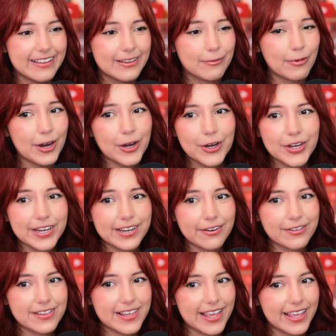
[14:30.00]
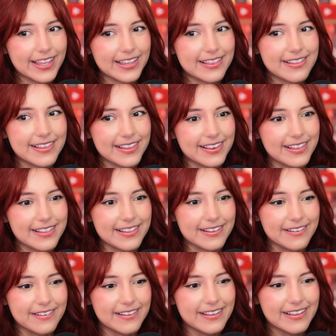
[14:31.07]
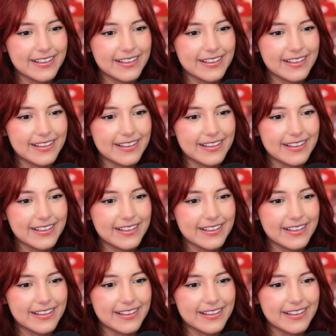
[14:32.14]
Where are Inosuke and Zenitsu?